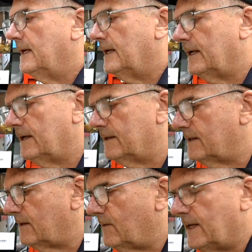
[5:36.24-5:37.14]
And
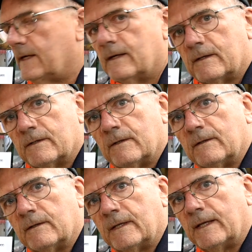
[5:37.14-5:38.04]
I waited
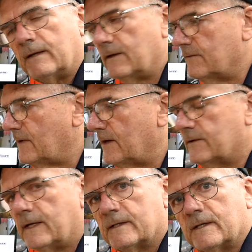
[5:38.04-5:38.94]
until the
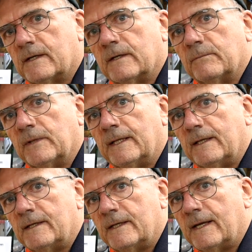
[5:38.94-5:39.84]
Envirotex had
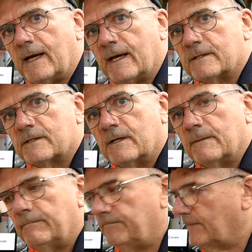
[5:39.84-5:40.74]
completely degassed.
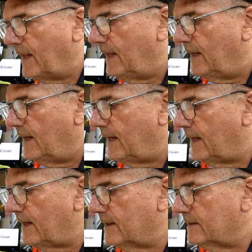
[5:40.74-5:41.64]

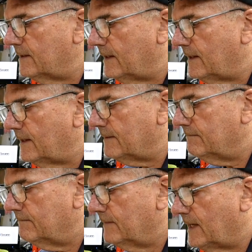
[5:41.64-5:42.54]
And uh,
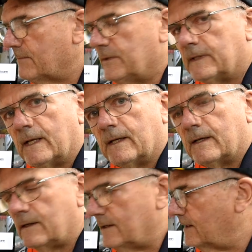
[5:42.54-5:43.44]
then I put that
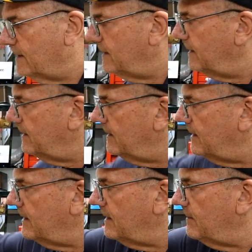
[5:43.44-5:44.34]
little
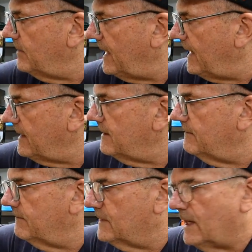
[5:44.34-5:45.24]
uh, blank
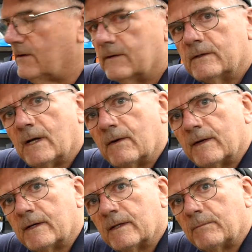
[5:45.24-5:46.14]
down, down
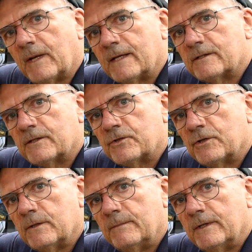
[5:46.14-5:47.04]
into the plastic
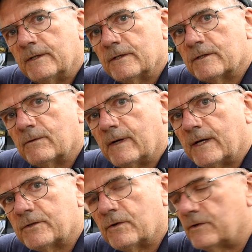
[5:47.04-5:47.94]
tube, just the way I
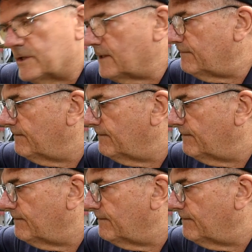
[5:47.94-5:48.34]
showed you.